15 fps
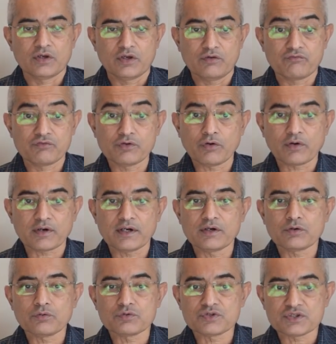If you are
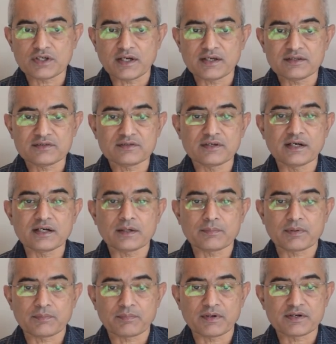into GIS data
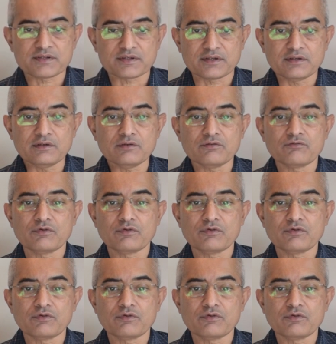preparation,